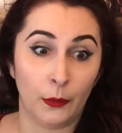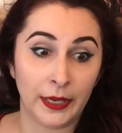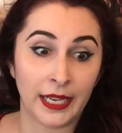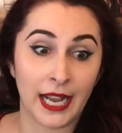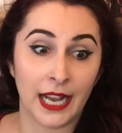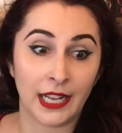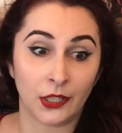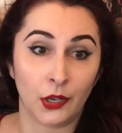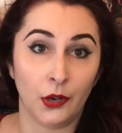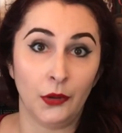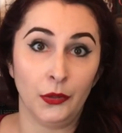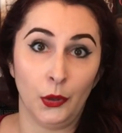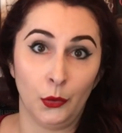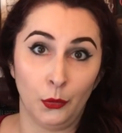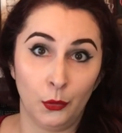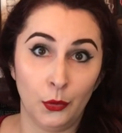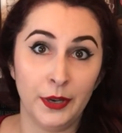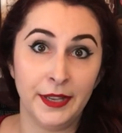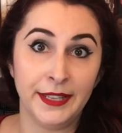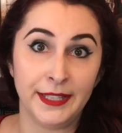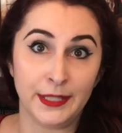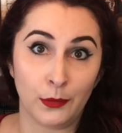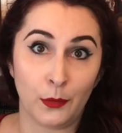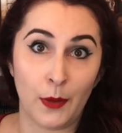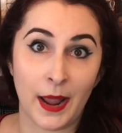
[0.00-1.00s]
We gotta go in the
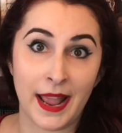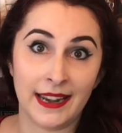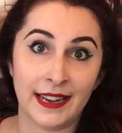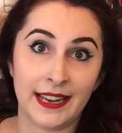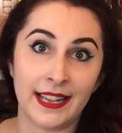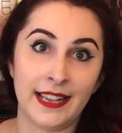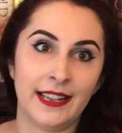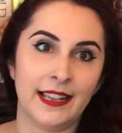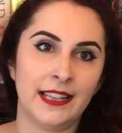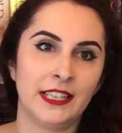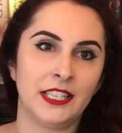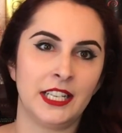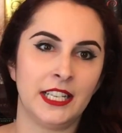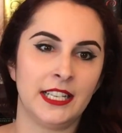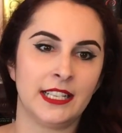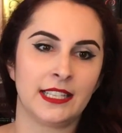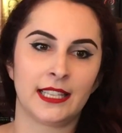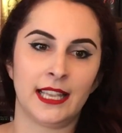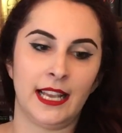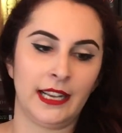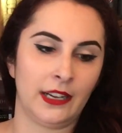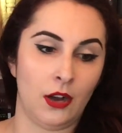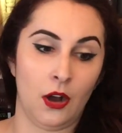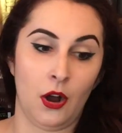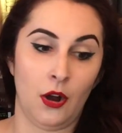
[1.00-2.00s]
woods, Wendy. And she's
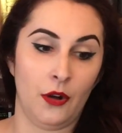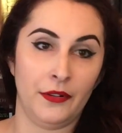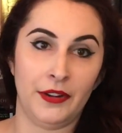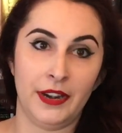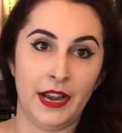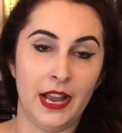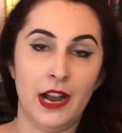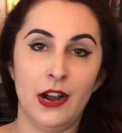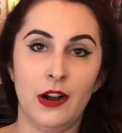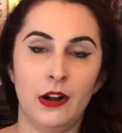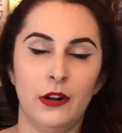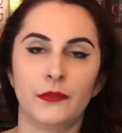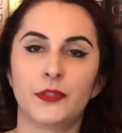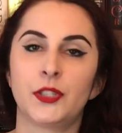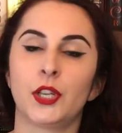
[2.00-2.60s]
like, oh no.